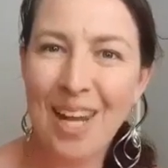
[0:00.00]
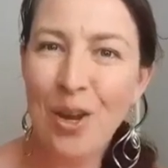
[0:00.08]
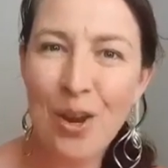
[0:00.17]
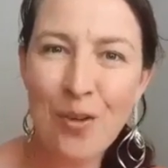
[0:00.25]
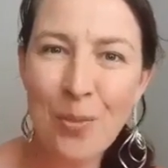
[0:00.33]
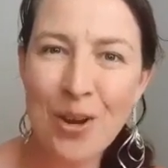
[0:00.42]

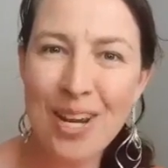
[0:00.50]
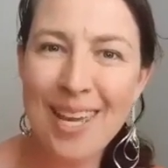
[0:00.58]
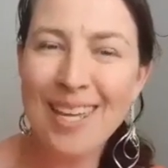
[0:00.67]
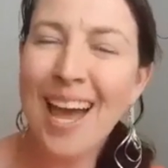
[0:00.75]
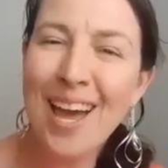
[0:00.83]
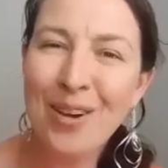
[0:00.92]
Hello
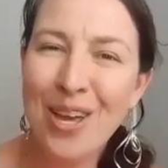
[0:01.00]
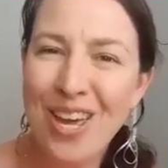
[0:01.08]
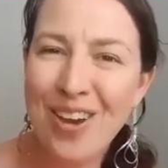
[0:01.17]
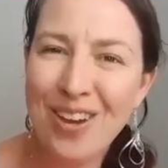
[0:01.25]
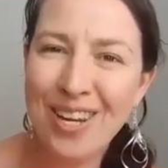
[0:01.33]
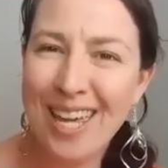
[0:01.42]
everybody, Yael
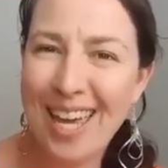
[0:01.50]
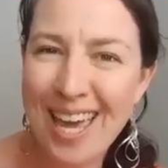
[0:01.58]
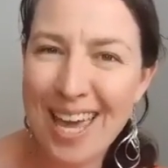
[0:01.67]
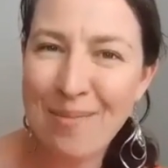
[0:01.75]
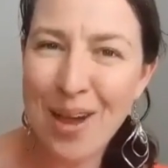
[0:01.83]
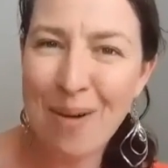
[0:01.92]
Keon
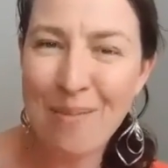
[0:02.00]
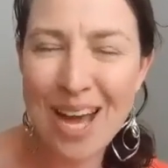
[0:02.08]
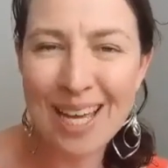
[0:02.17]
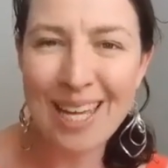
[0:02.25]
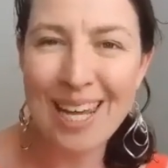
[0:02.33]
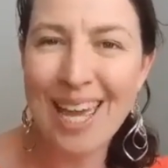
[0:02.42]
here, email
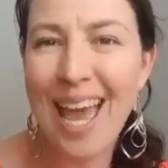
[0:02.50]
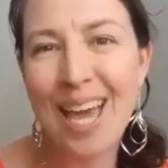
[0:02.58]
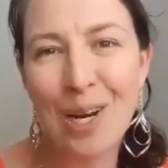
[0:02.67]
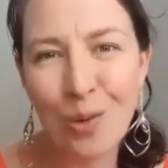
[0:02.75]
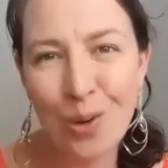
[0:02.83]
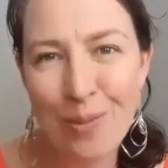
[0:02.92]
marketing
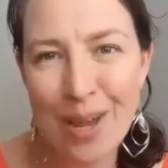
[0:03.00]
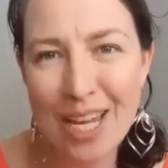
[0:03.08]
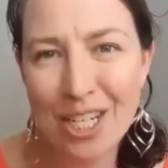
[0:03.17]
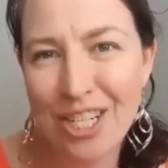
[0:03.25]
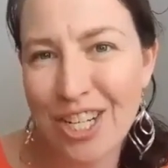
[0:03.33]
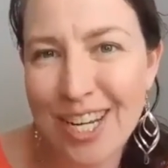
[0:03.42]
and
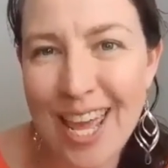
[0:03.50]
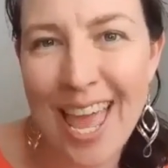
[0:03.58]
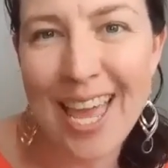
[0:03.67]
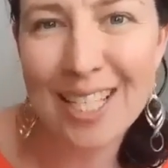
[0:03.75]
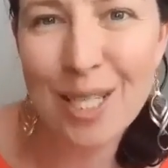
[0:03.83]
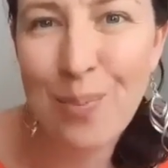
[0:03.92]

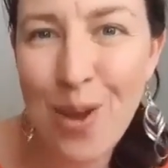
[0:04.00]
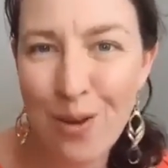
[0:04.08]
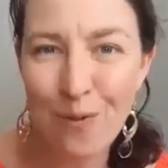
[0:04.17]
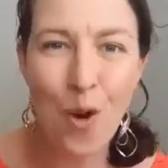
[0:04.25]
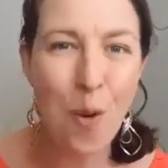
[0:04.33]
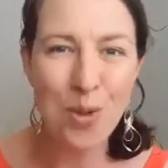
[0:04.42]
automation
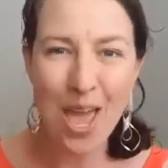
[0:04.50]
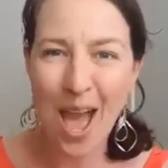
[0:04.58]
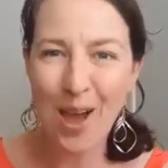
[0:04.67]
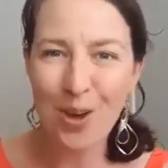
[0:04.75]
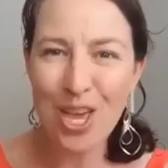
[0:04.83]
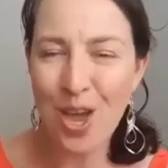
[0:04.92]
expert from
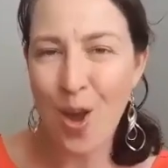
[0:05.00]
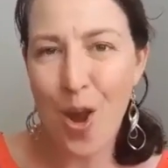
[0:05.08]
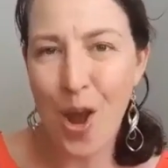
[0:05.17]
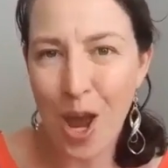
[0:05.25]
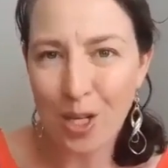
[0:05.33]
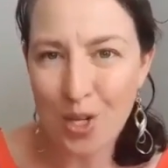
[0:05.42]

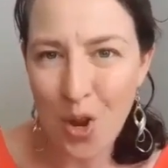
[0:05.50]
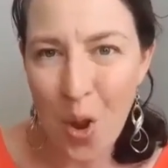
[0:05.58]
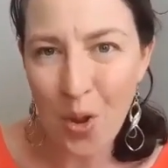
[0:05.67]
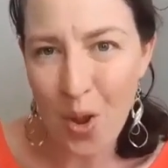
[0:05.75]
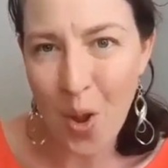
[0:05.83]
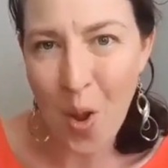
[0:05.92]

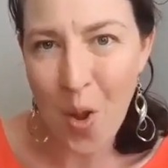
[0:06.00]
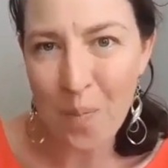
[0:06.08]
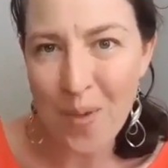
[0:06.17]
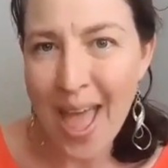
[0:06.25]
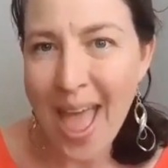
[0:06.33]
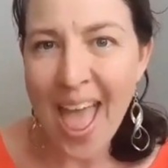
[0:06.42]

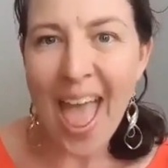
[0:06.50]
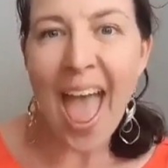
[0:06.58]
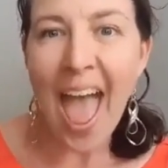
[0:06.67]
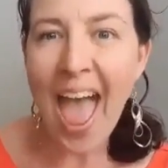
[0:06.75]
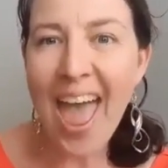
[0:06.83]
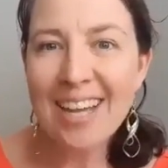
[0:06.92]
yaelkeon.com.
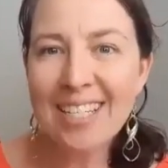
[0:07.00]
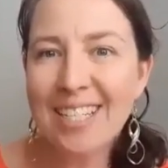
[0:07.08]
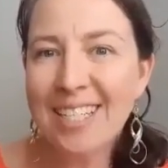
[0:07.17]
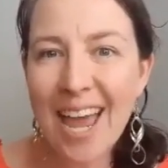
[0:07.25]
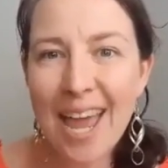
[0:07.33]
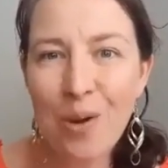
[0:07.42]
And
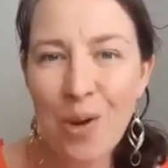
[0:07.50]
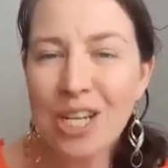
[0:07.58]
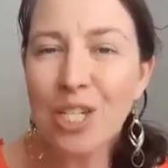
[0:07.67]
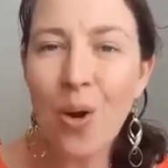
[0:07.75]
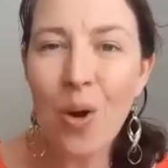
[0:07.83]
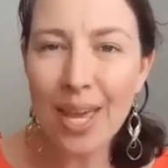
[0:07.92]
today
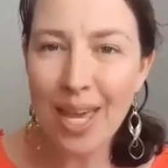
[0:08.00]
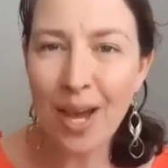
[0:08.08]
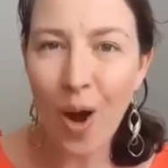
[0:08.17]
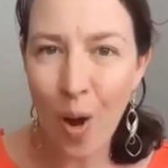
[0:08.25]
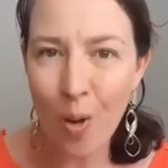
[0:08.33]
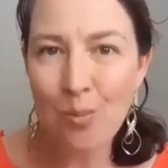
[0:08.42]
we're
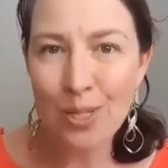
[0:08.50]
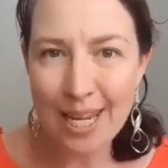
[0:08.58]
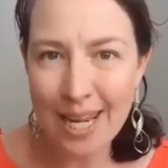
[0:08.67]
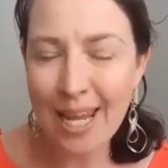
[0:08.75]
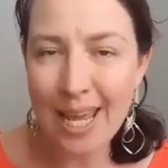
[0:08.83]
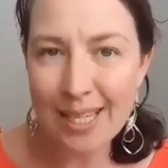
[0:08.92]
talking
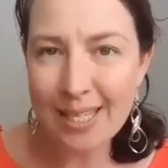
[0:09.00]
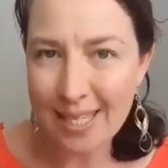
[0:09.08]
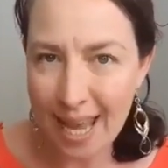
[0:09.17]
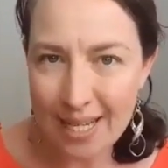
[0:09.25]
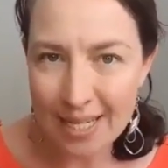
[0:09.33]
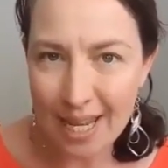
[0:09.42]
opt-in
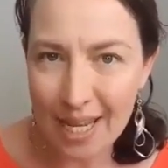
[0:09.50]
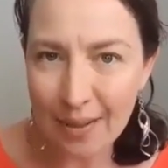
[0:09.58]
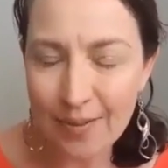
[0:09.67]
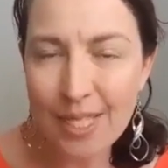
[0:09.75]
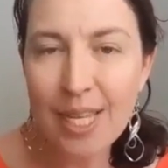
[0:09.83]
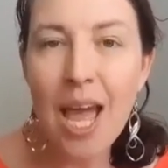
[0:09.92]

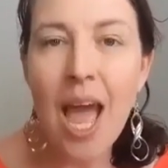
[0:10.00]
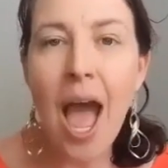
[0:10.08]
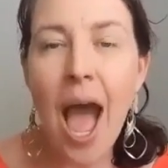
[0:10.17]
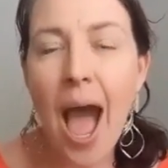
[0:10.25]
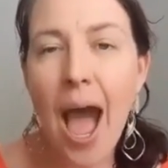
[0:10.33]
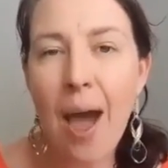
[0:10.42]
incentives.
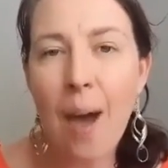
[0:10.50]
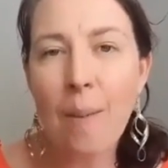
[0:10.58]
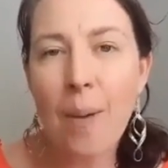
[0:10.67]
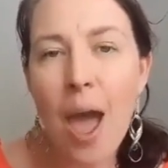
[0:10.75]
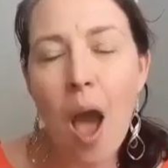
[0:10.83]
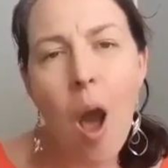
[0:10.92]

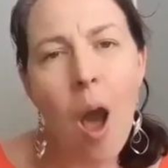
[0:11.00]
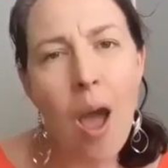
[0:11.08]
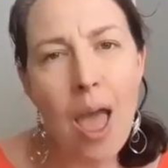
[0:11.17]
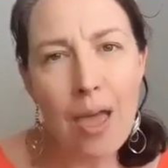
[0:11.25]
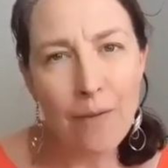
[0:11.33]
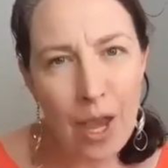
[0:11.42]

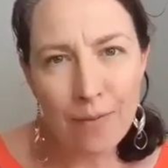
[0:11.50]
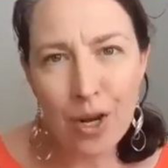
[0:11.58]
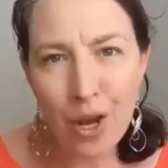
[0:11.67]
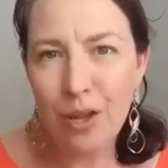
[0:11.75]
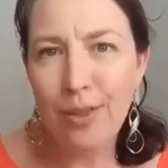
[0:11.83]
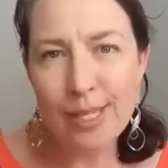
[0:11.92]
If you
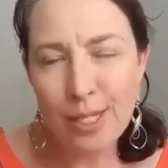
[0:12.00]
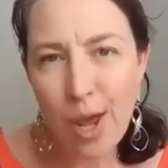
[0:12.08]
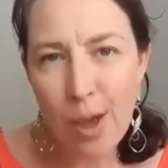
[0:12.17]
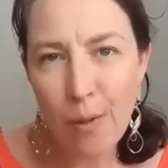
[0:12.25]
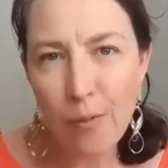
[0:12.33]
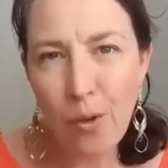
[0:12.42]
haven't heard
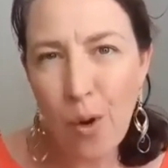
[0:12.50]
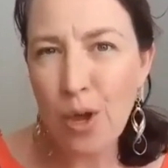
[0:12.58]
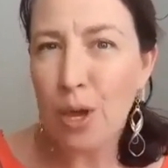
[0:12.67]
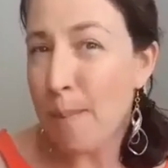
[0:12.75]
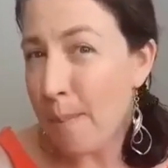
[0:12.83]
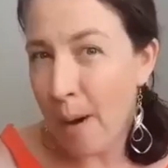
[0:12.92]
this term
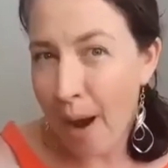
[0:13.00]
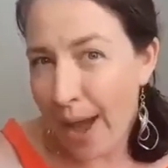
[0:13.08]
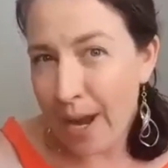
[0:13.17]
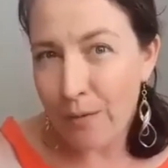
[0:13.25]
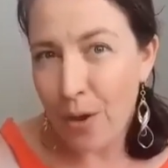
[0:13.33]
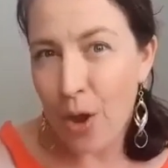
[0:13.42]
before, you
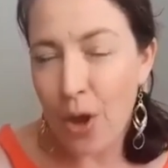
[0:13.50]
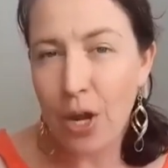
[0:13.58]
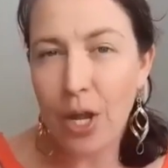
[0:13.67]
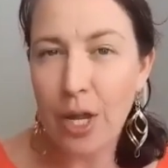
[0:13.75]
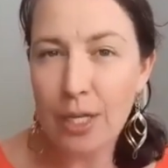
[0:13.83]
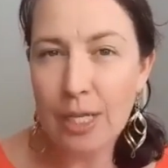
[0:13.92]
might have
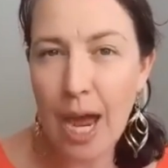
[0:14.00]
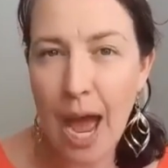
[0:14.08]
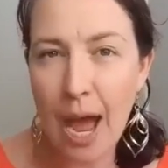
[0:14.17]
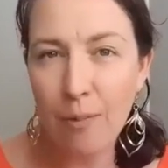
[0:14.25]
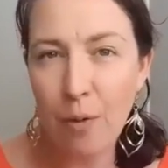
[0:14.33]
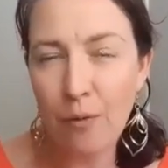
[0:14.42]
heard it
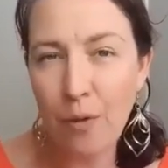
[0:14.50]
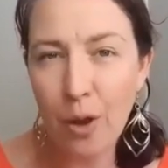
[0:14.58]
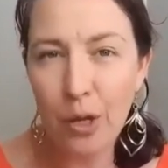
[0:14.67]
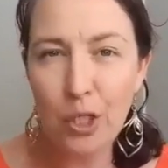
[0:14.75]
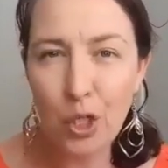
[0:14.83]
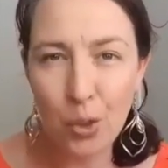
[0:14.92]

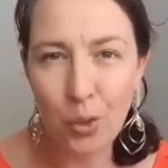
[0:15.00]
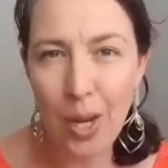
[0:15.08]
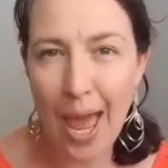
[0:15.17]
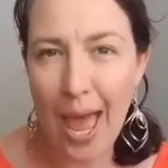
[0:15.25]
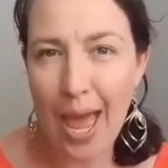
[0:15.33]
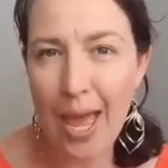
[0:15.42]
referred
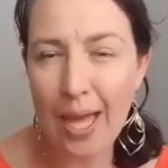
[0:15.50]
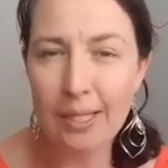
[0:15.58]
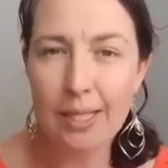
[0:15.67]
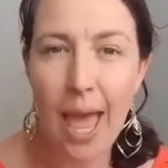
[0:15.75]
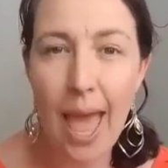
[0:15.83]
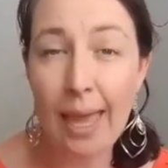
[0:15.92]
to
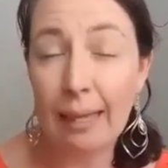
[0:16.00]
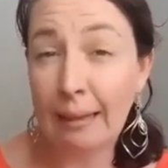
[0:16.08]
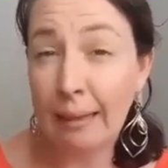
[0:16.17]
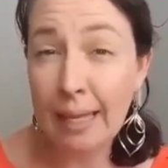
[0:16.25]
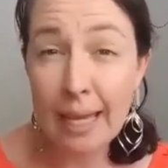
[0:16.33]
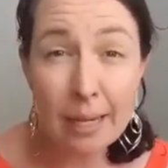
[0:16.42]
as a
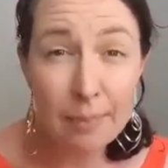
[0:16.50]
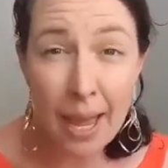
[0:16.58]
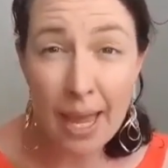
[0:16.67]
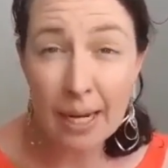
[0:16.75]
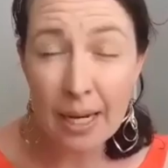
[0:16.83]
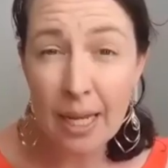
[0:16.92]
lead
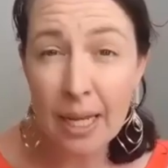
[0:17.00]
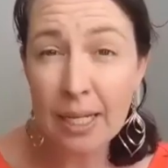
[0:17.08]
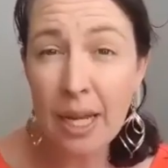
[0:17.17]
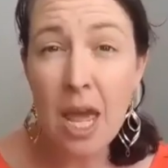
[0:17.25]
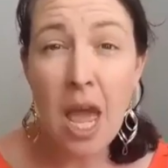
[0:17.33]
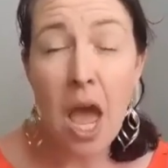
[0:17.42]

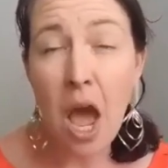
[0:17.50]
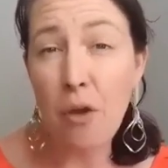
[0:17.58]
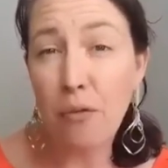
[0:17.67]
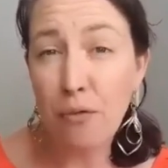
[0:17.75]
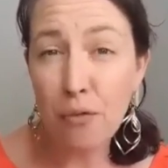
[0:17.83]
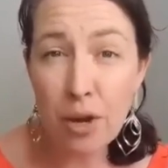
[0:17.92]
magnet,
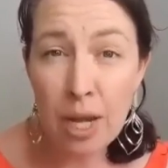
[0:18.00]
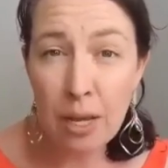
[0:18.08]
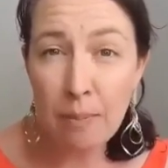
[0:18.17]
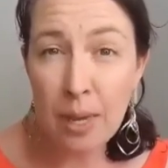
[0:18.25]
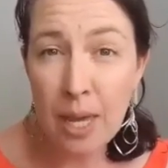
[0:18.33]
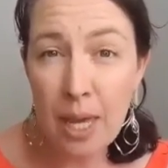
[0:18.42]
a
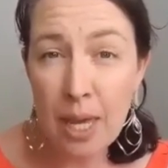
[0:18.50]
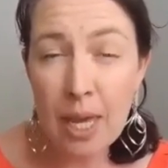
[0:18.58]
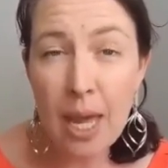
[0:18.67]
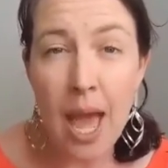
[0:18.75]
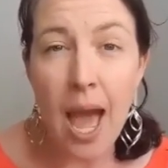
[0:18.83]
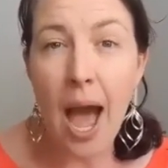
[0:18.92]

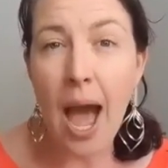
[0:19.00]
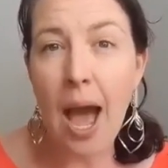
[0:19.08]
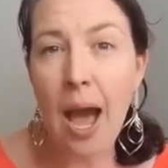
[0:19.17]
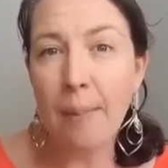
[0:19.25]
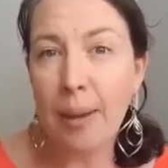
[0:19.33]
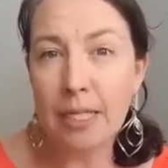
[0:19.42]
freebie,
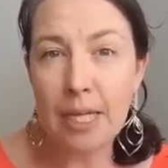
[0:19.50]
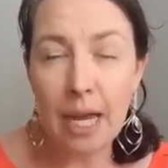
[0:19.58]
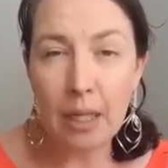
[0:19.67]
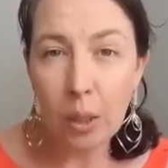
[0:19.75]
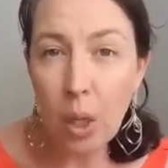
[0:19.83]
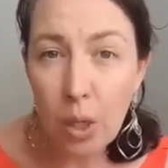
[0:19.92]
a
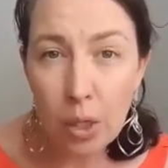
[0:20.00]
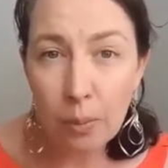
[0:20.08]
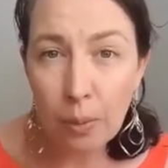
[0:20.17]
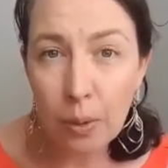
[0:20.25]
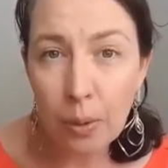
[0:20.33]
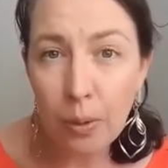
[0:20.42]

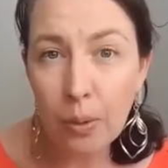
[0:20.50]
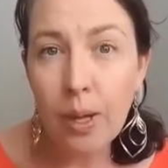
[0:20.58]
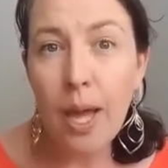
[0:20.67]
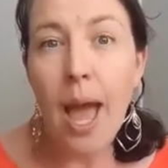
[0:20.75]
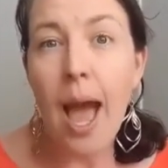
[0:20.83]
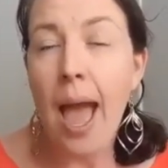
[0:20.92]
downloadable,